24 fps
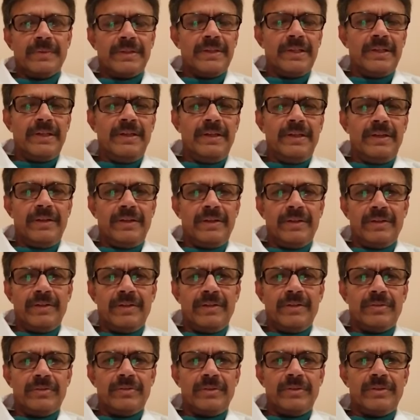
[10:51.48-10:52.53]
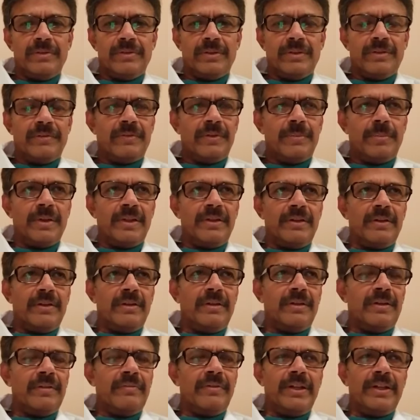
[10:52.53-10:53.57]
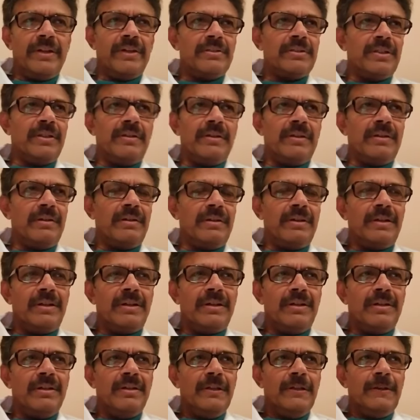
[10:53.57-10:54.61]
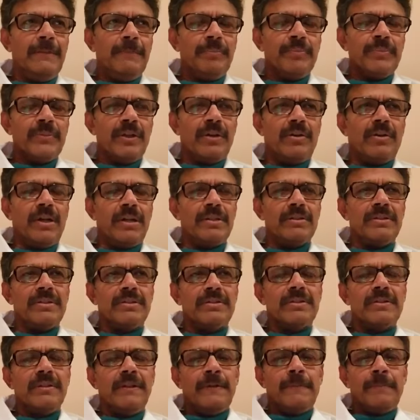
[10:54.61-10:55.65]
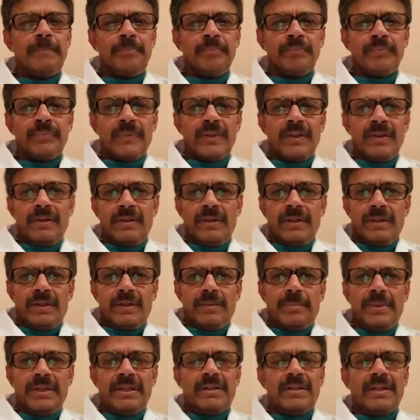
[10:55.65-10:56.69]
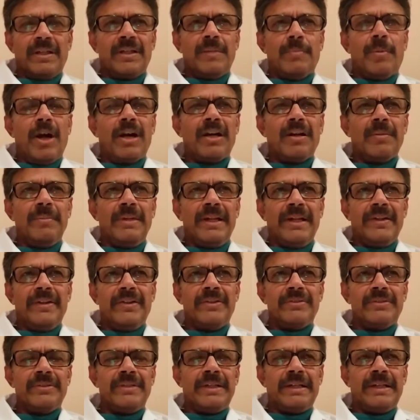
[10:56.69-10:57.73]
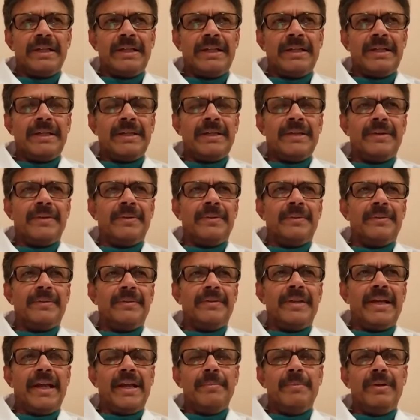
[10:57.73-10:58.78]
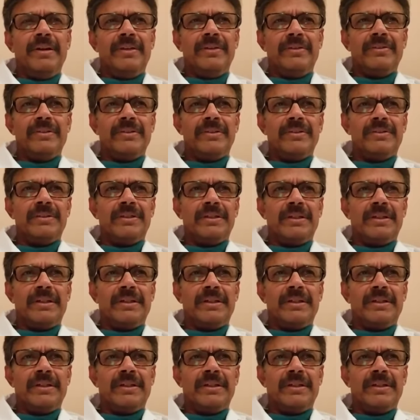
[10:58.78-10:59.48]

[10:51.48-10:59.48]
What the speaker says: kidney disease from various other causes. But the bottom line is diabetes is